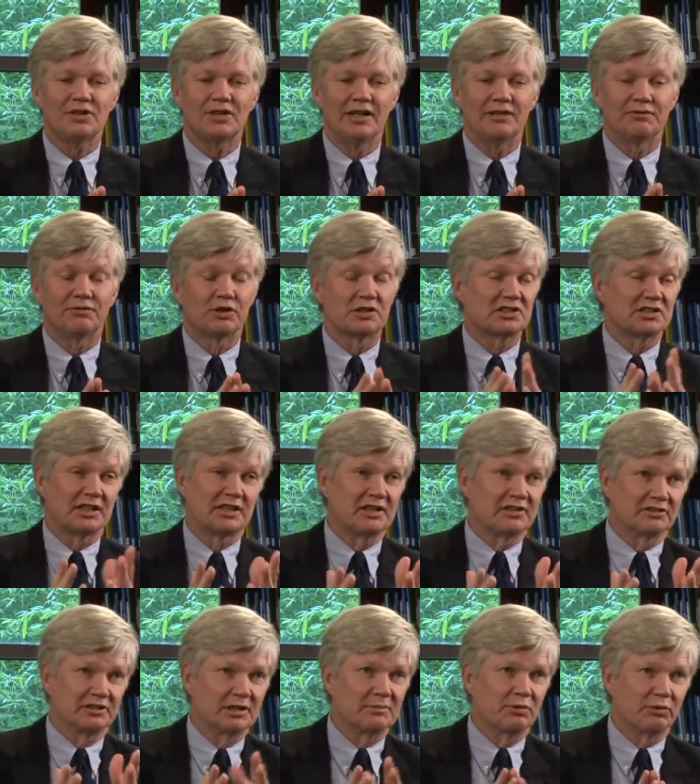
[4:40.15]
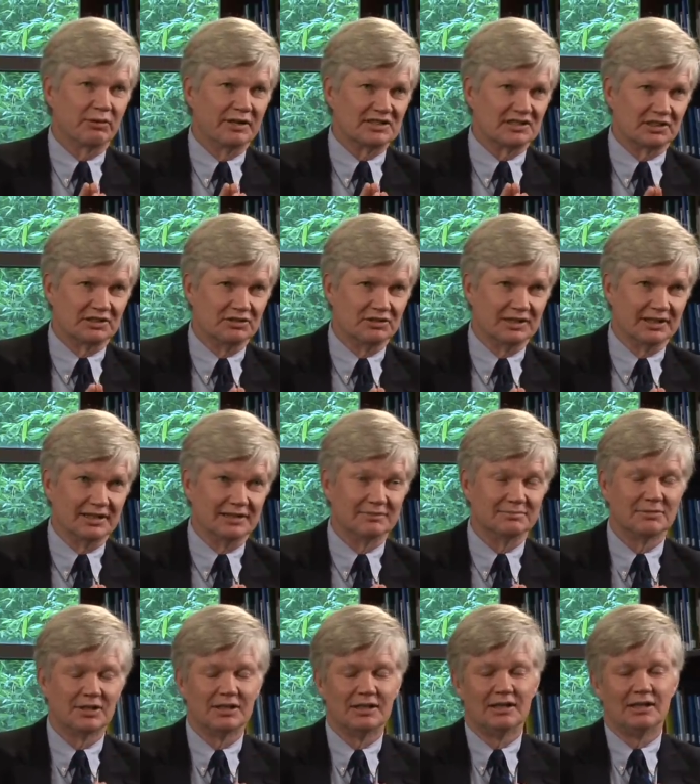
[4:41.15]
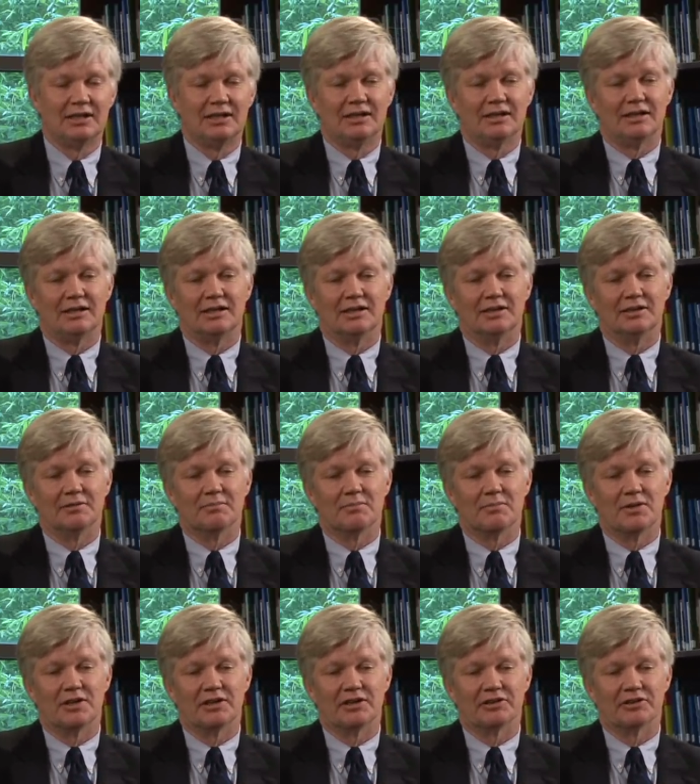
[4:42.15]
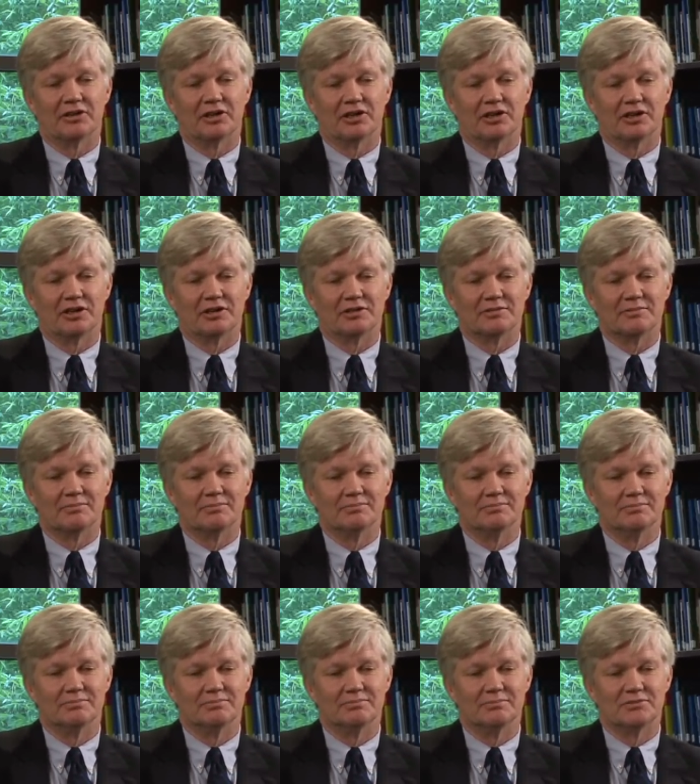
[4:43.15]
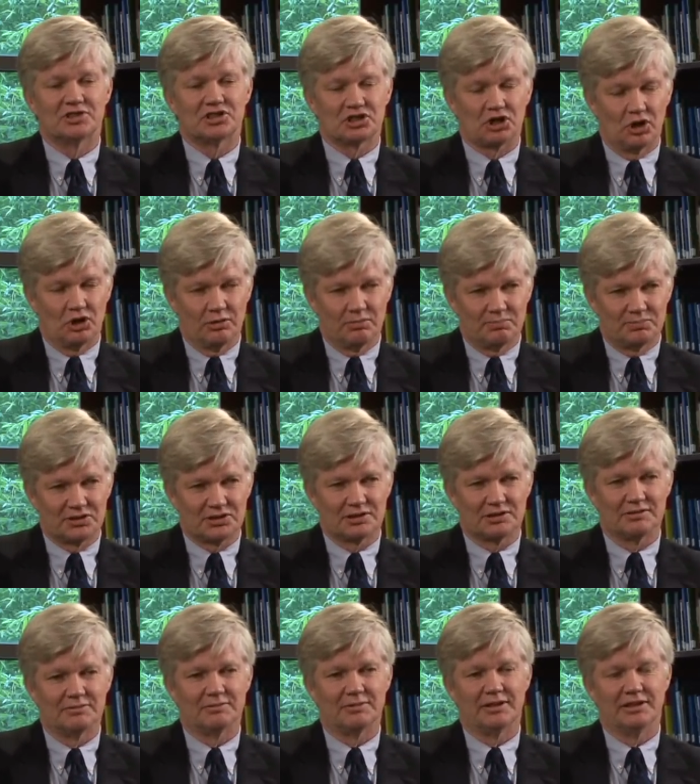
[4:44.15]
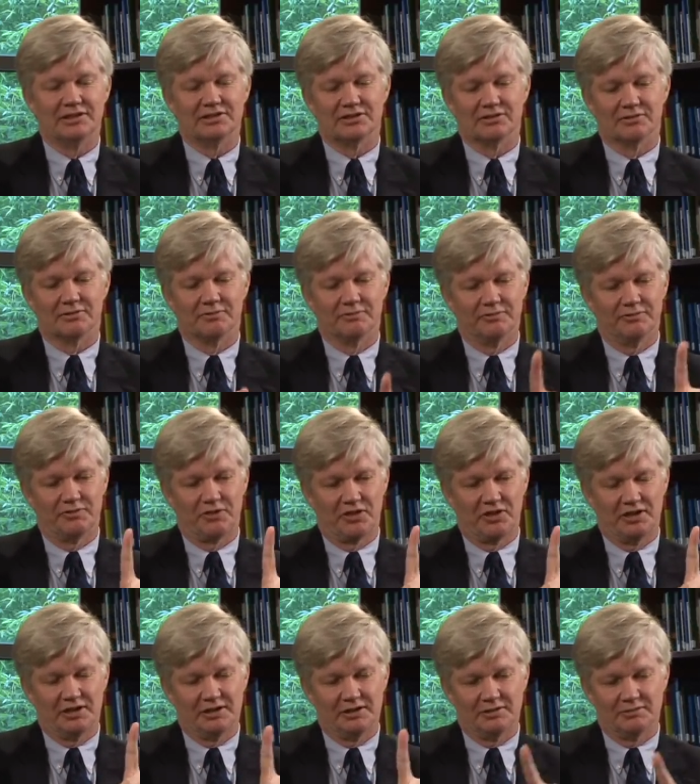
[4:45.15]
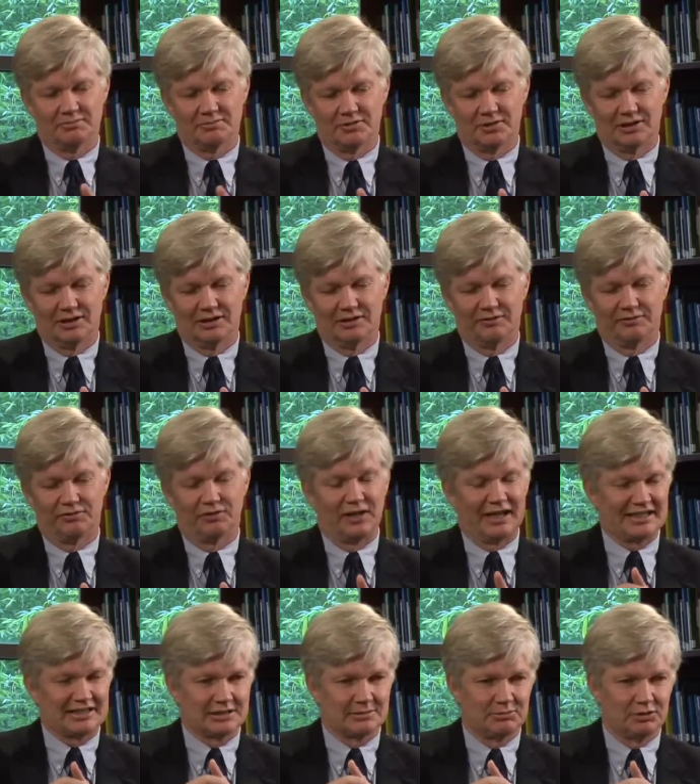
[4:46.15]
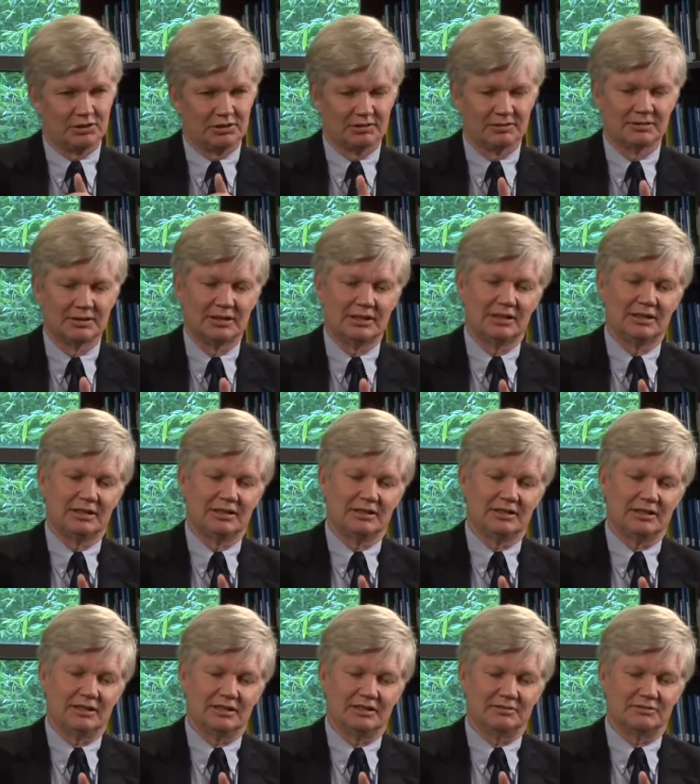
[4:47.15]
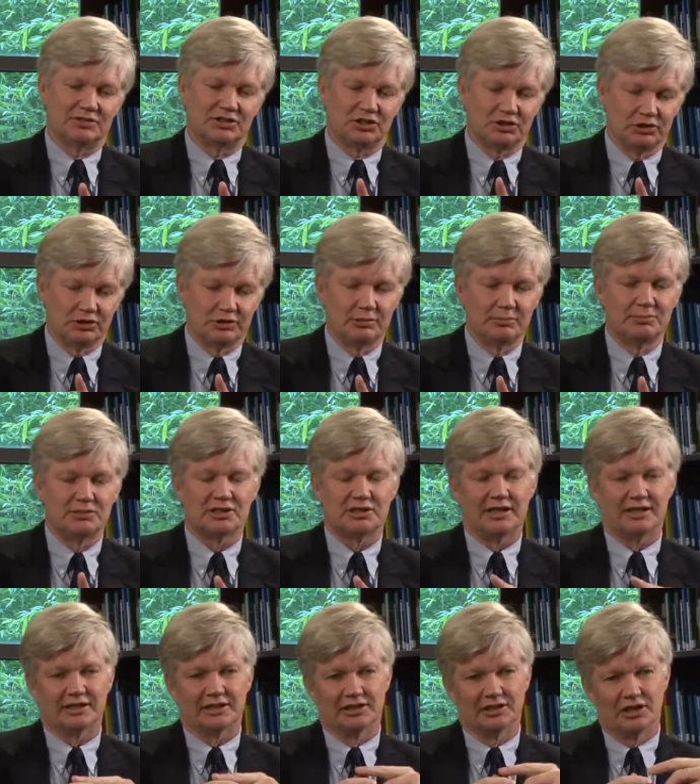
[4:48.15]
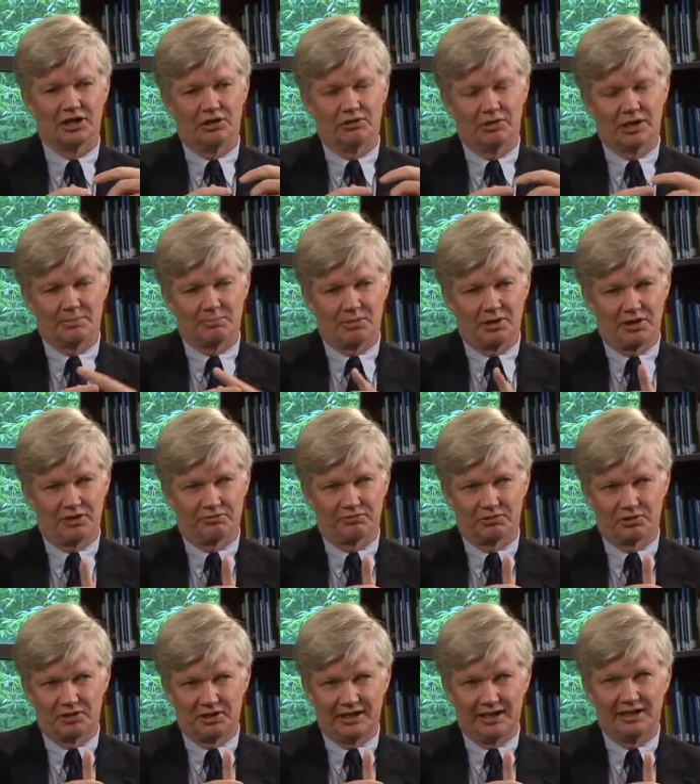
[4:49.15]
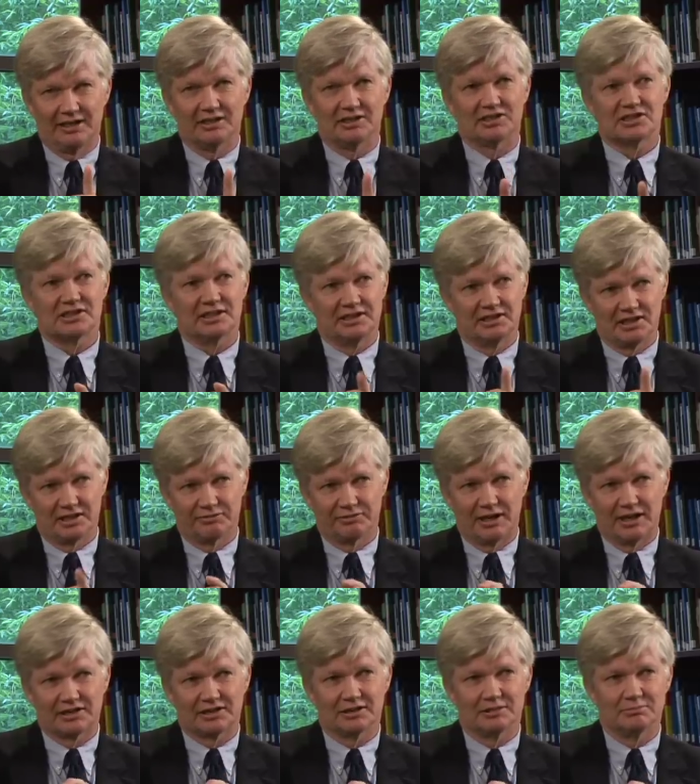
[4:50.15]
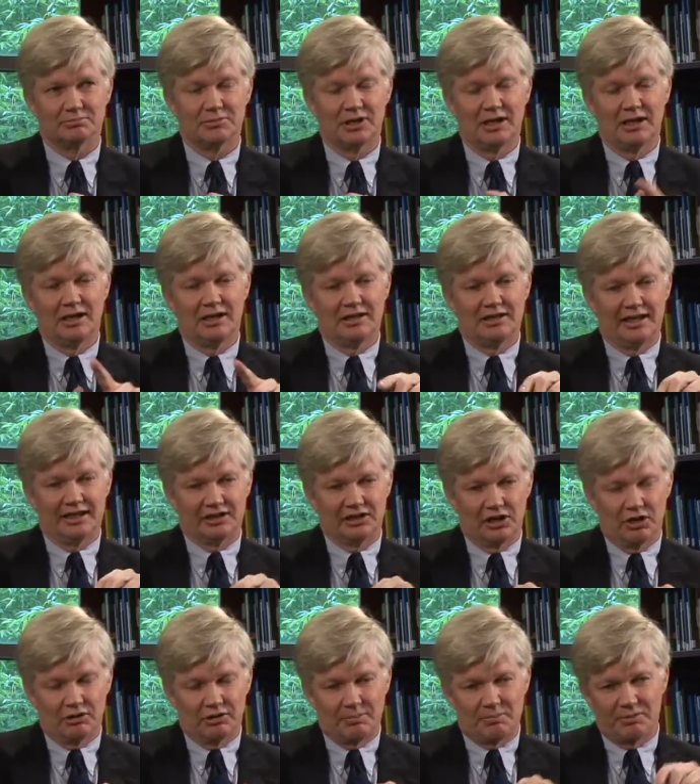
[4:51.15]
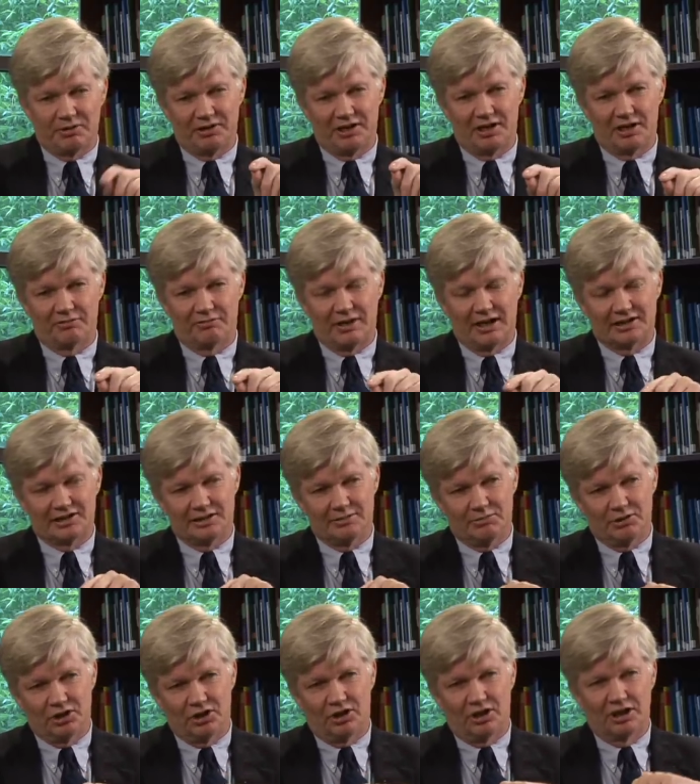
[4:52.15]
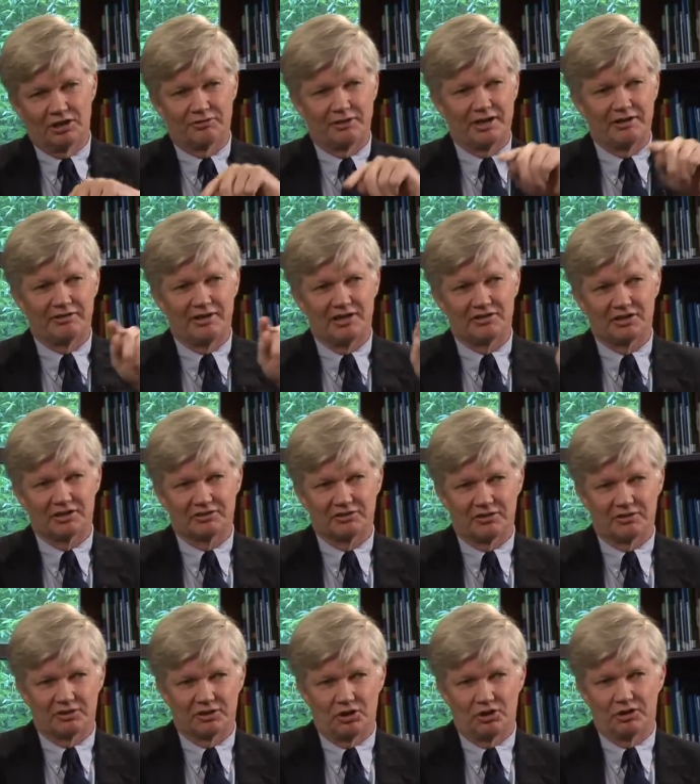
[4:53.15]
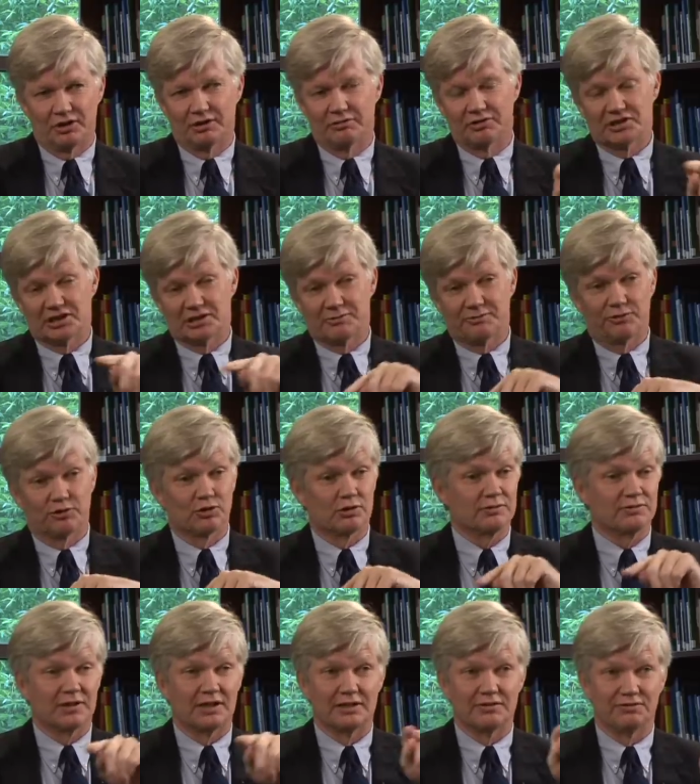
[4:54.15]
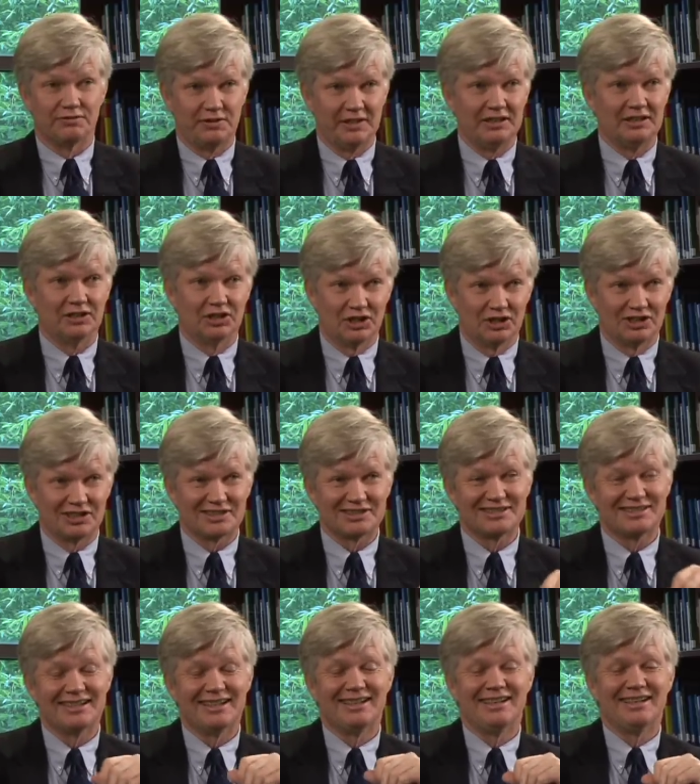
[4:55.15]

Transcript: And fortunately, there are a number of ways to do that. Uh, there are scopes. These are thin, uh, flexible uh, tubes that can go up through the anus into the rectum. They can go up in the rectum and all the way around the colon, which is four or five feet long,